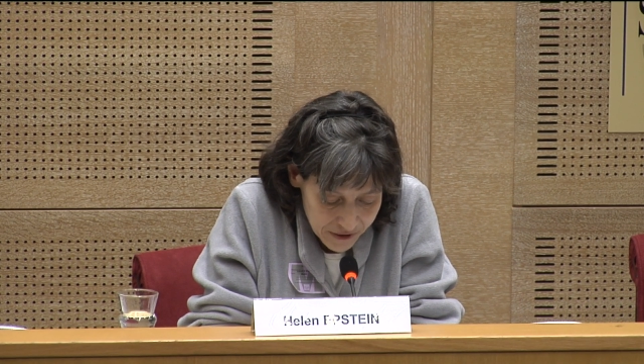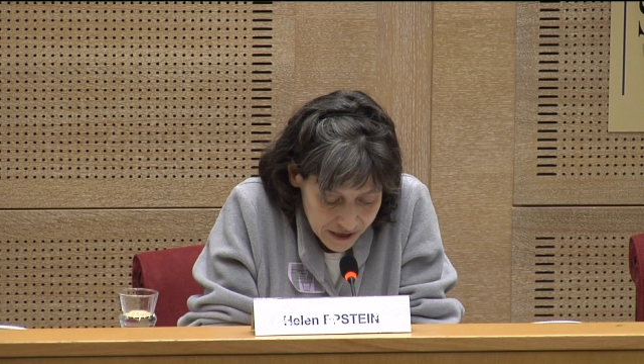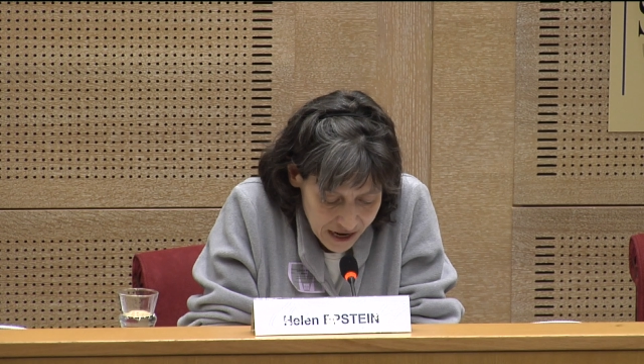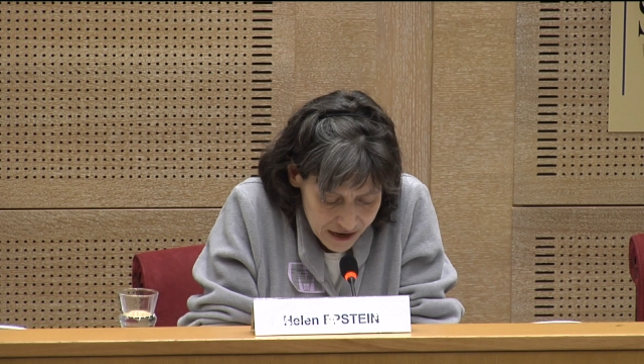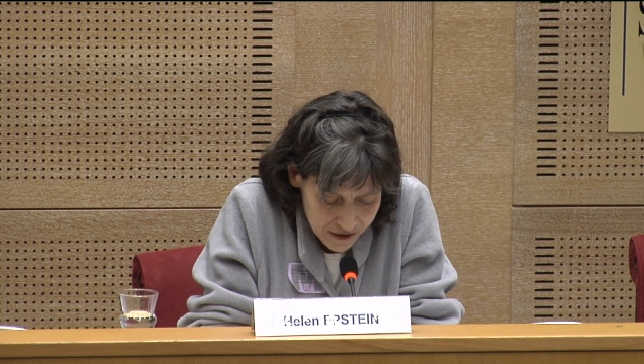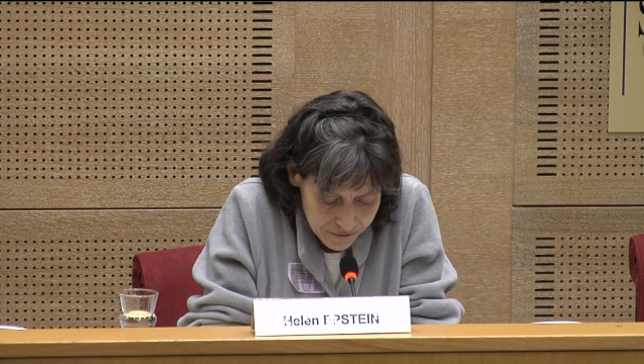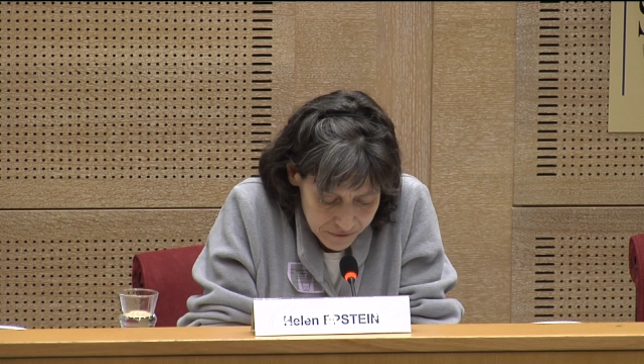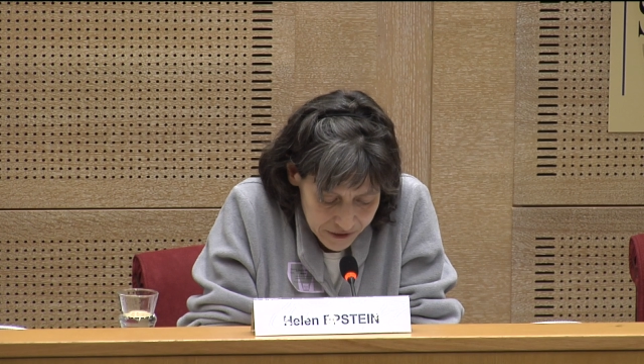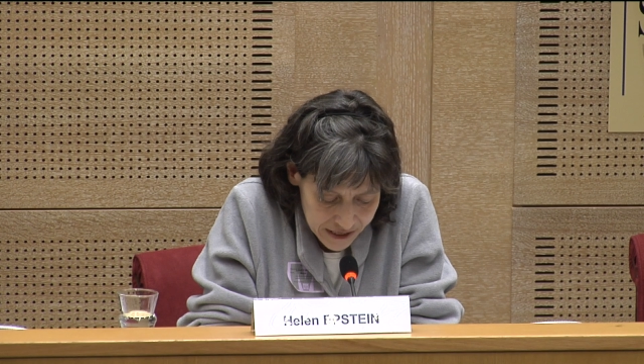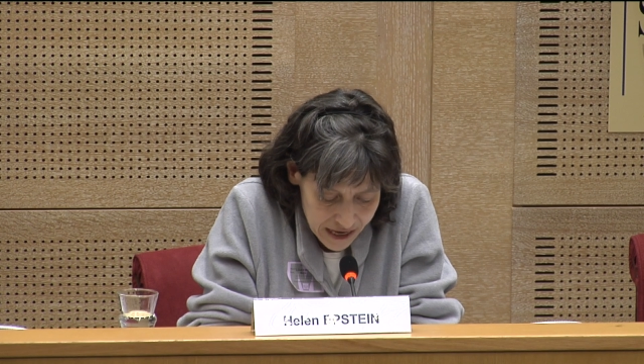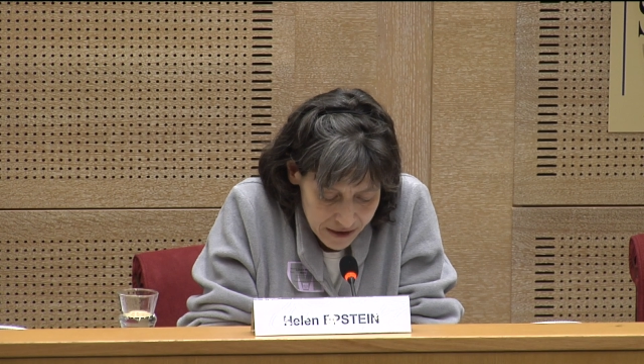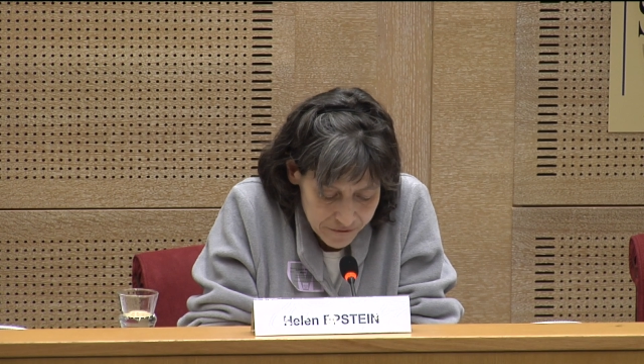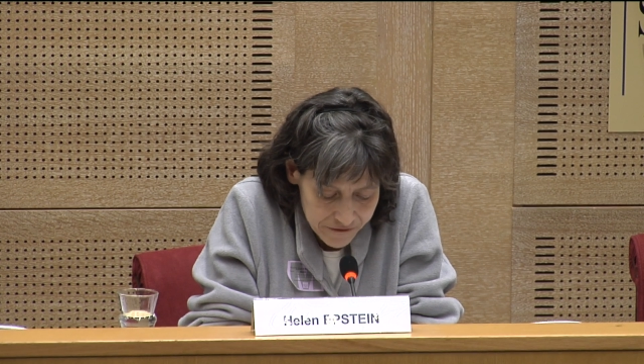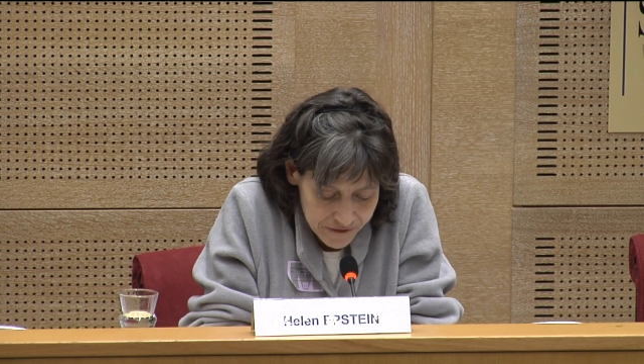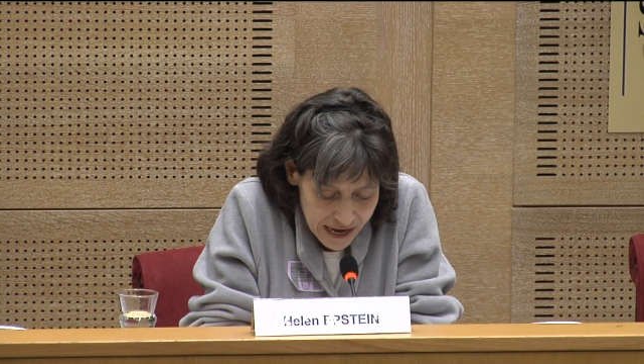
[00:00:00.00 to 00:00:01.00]
But I
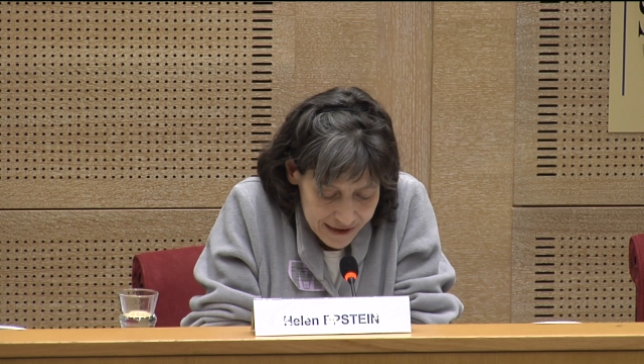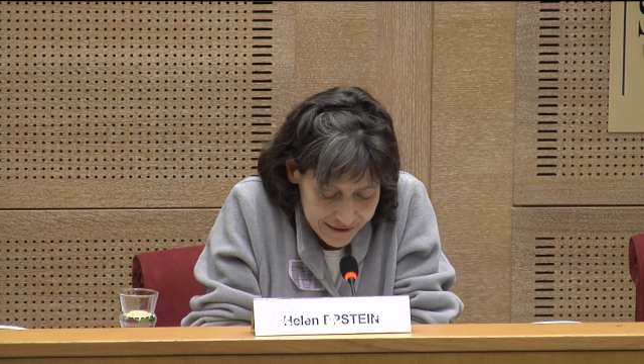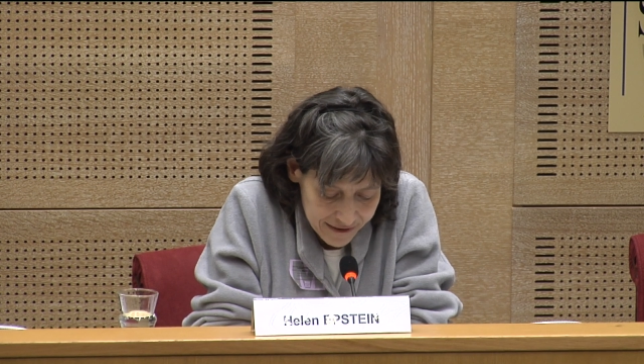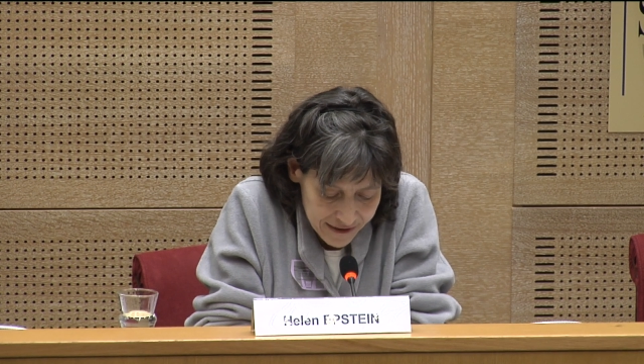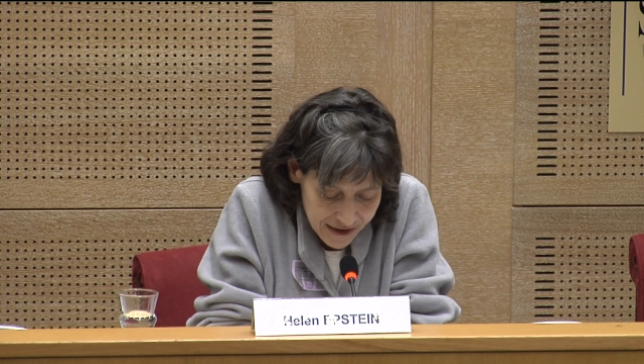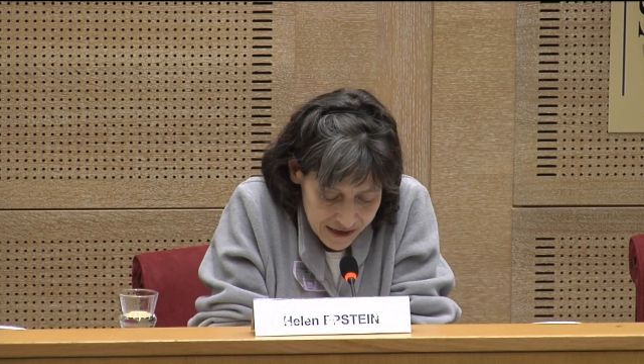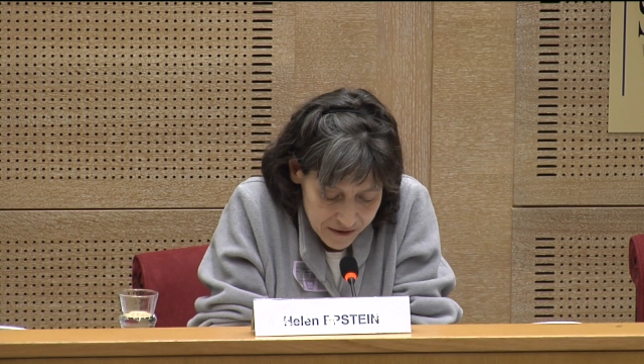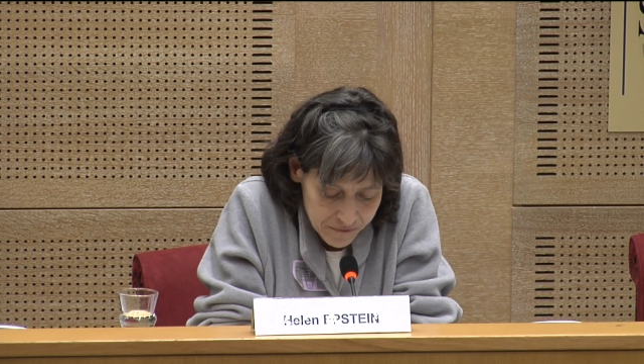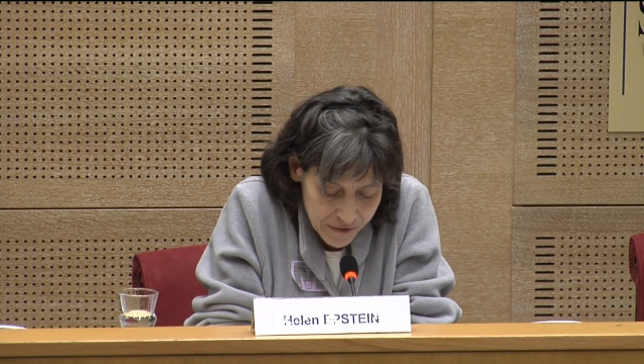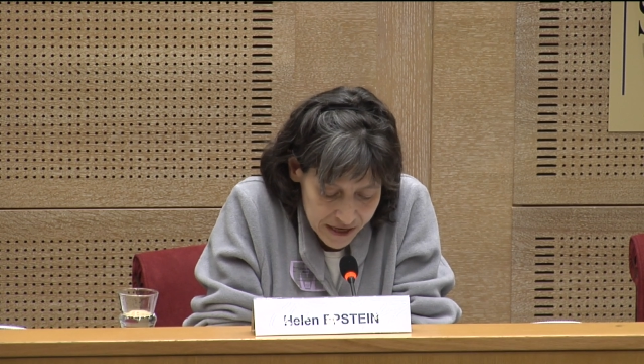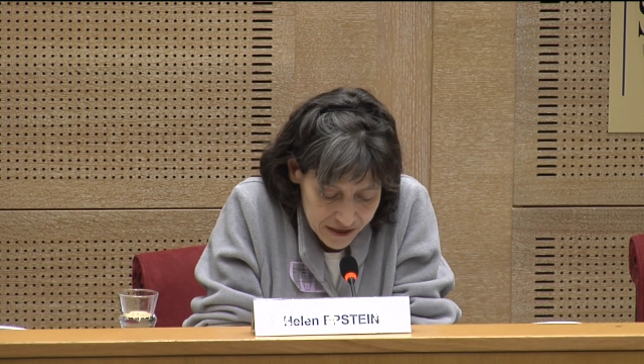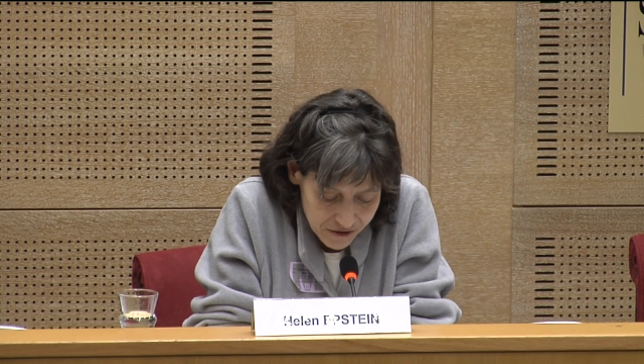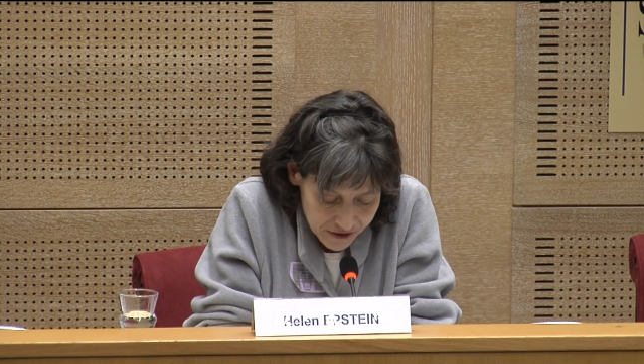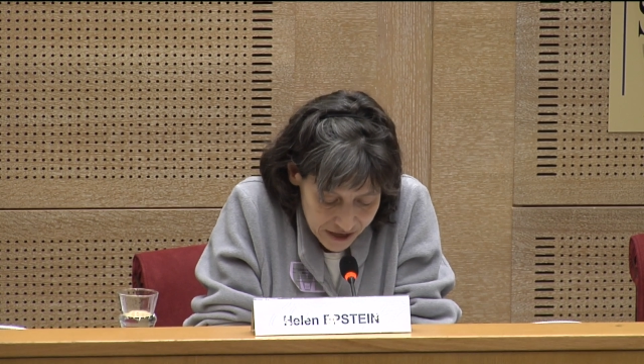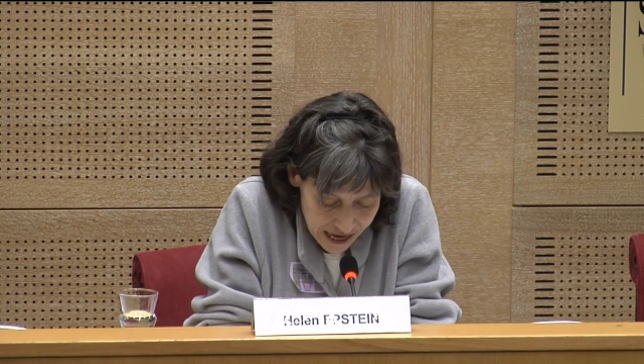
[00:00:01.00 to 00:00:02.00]
became fascinated
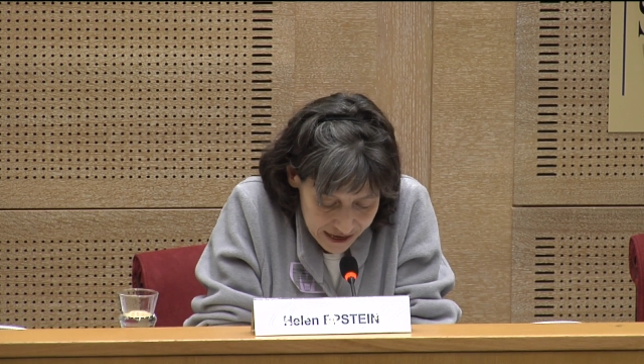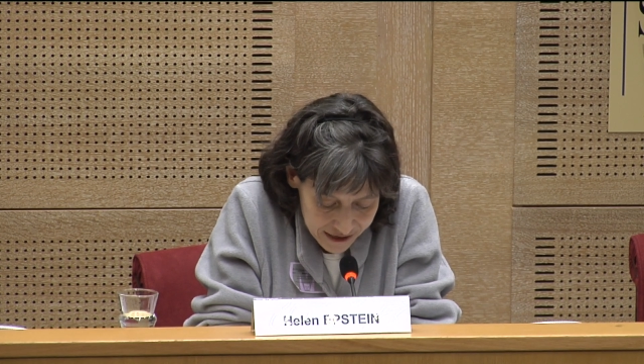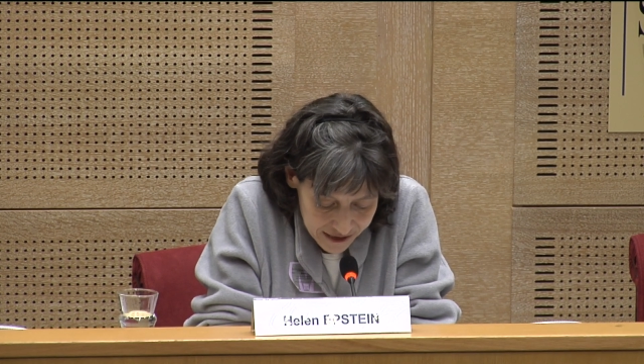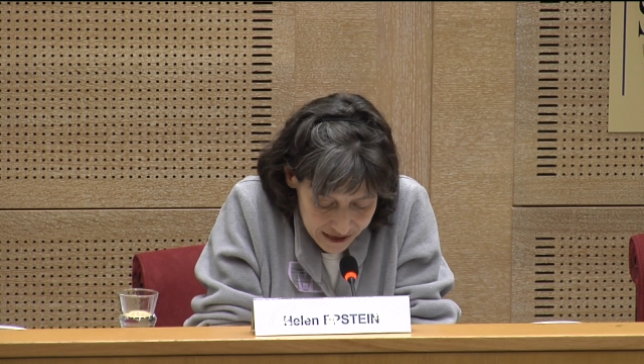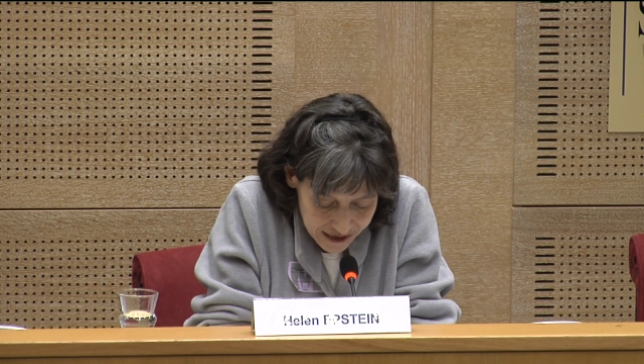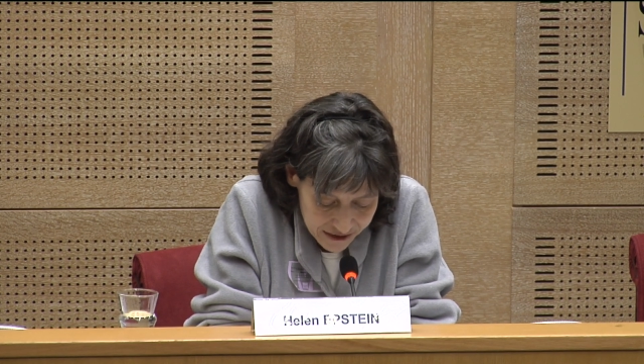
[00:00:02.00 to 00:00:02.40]
by Uganda